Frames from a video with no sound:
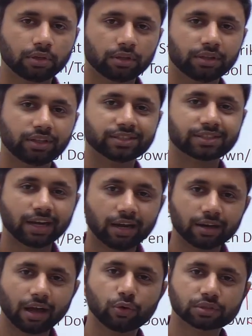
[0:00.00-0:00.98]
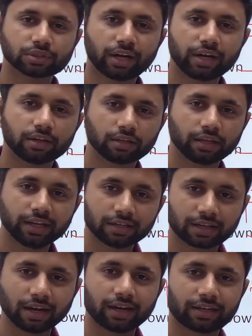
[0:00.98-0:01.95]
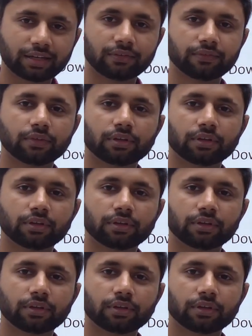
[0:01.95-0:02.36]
They stand outside in collective,